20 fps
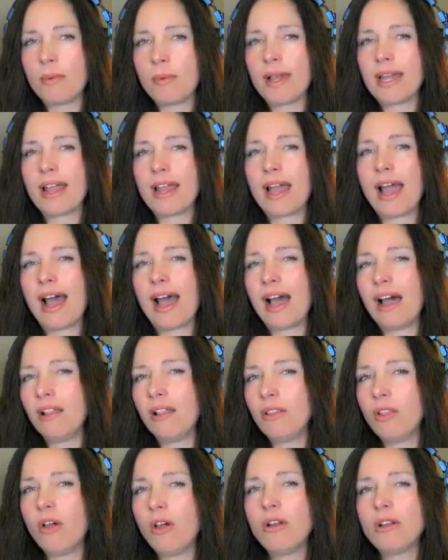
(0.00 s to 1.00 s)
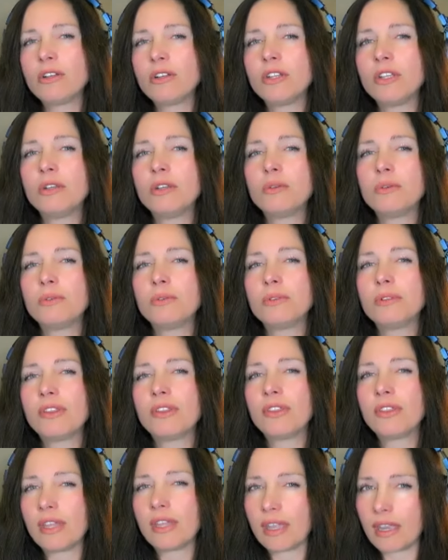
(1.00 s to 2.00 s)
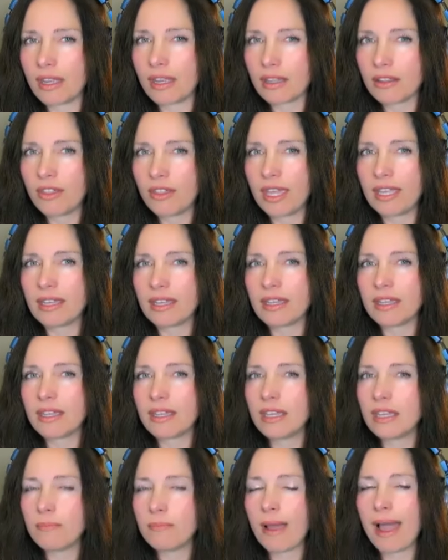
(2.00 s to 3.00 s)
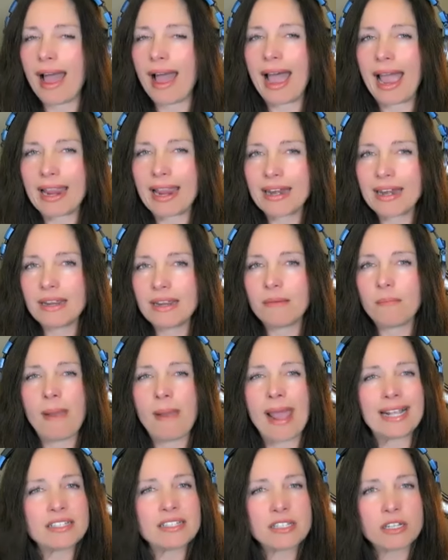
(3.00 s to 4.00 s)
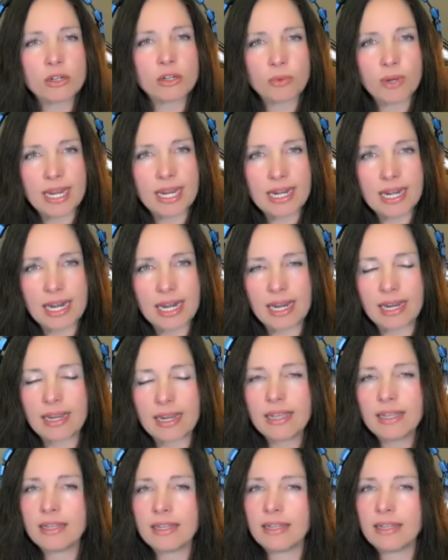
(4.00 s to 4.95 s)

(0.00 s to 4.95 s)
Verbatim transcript: but how long do you think they can keep hiding, masquerading,